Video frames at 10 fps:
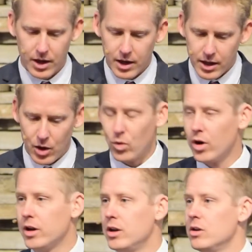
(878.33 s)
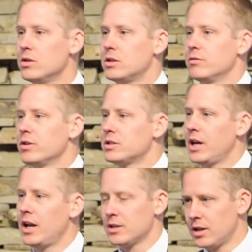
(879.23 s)
That word used in verse
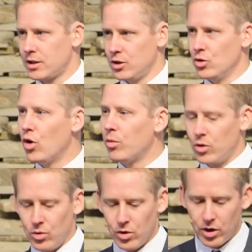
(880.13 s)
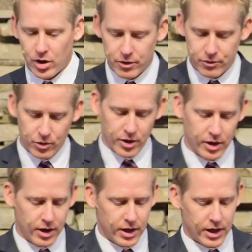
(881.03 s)
10 is not the normal word for
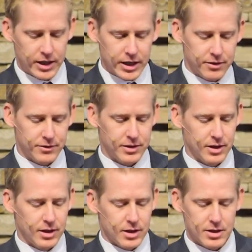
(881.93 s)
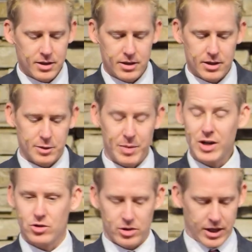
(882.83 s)
a gift. This is a
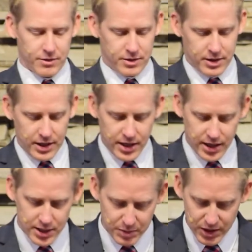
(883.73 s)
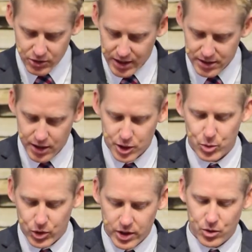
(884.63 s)
special gift. The NASB translators
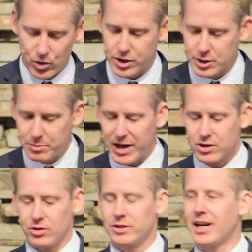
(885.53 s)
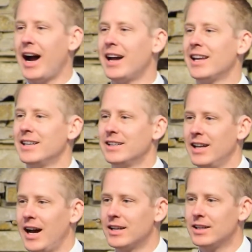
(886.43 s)
put in the word special to highlight
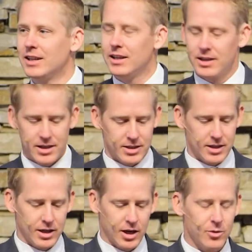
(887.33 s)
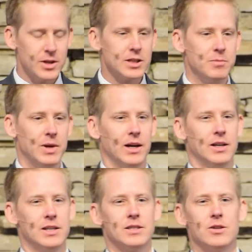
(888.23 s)
that. It's charisma.
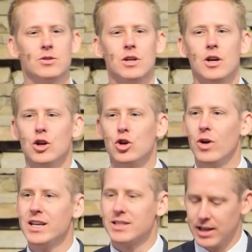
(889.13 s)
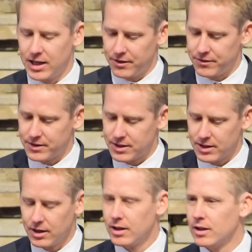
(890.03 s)
It's those grace gifts,
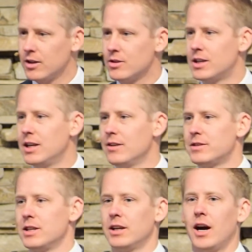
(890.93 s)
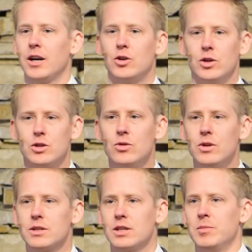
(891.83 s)
those gifts that God
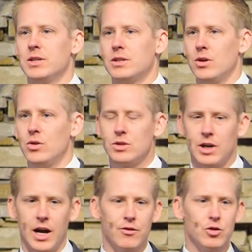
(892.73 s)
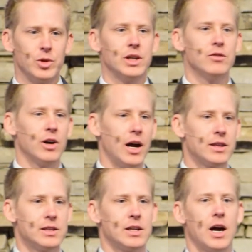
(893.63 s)
gratuitously bestows to every believer at the
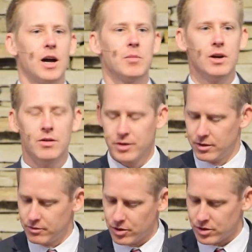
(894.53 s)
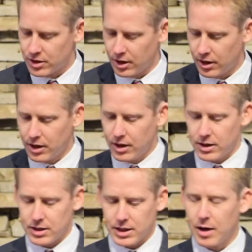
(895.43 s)
time of conversion,
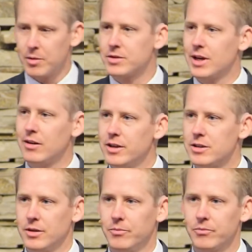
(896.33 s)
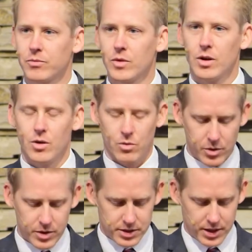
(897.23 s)
the time of salvation. We
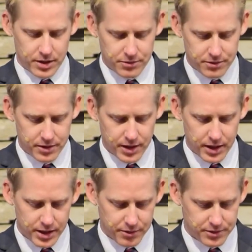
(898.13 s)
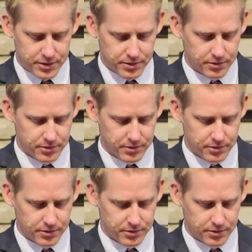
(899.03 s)
receive a gift.